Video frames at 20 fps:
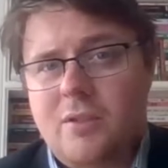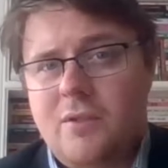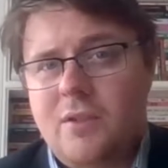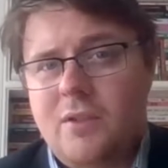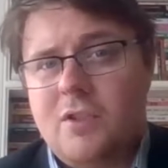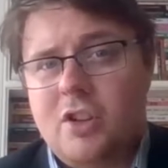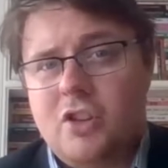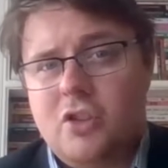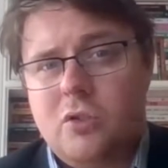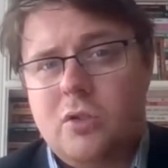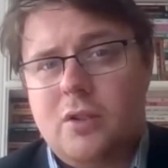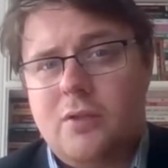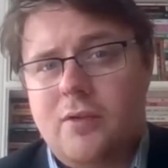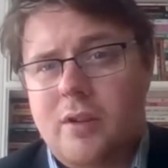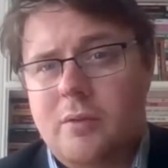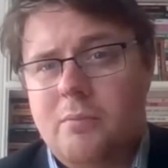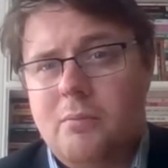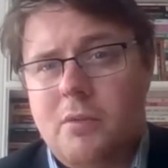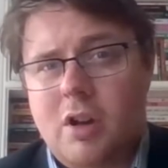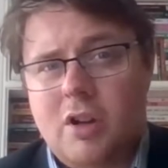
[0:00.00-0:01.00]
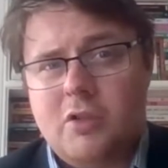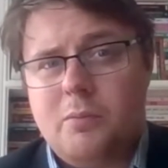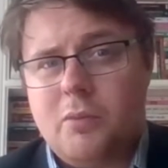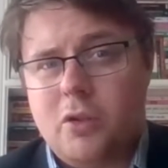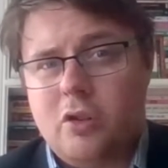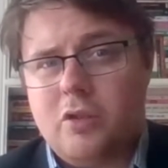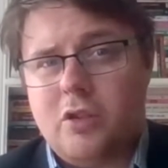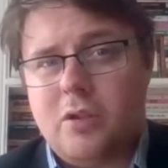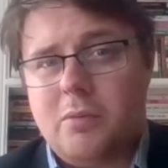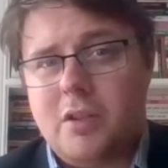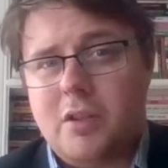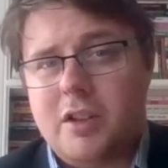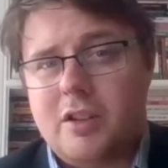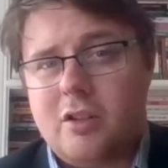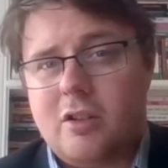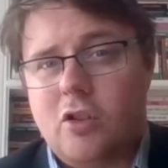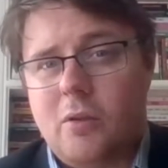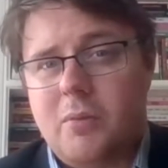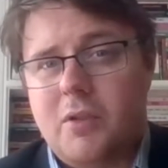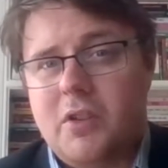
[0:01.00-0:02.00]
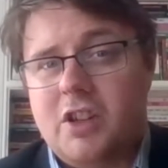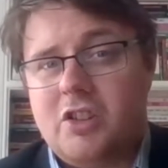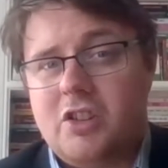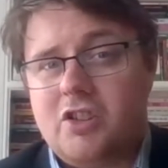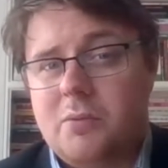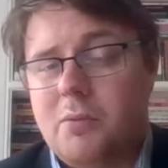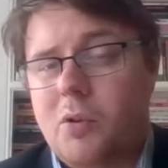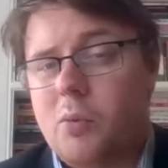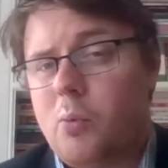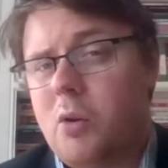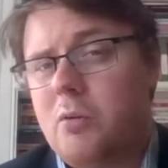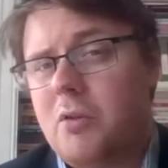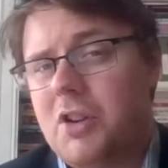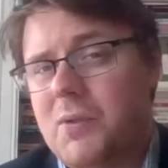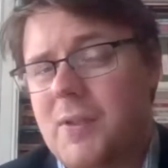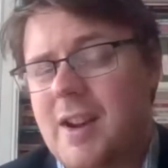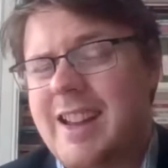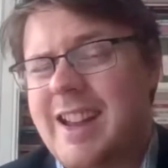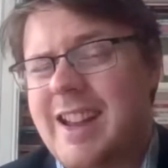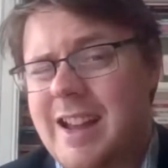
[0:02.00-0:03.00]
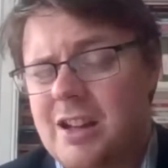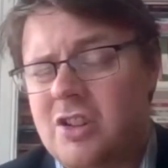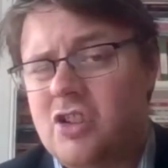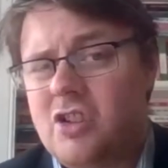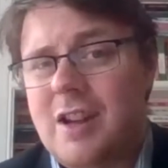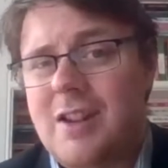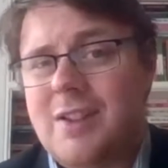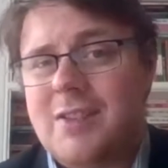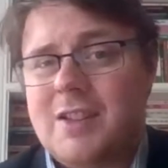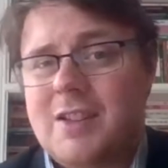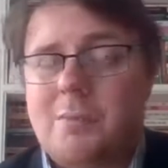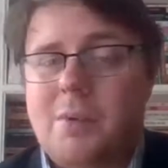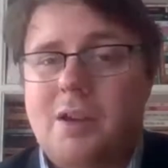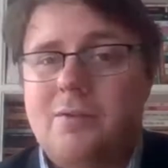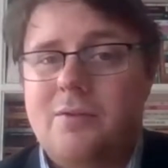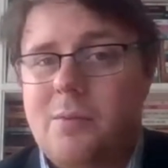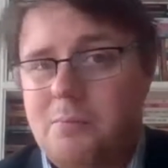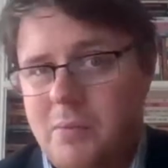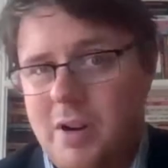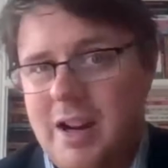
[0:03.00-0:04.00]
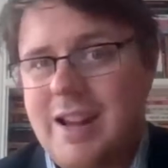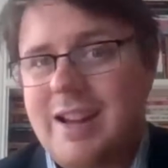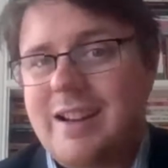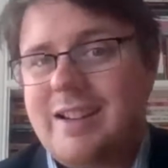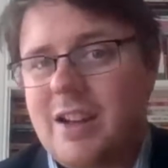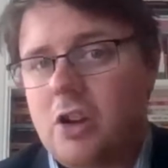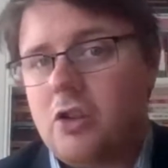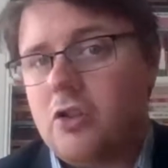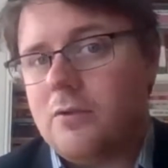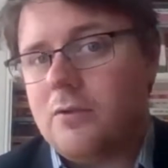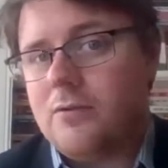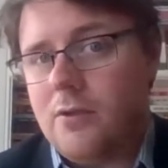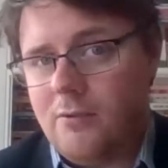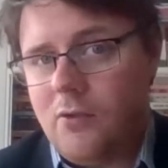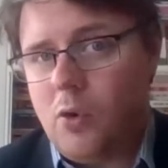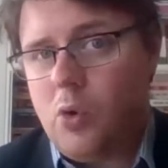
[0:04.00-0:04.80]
I think they showed a much broader political opposition. But what was very interesting about the breakdown of the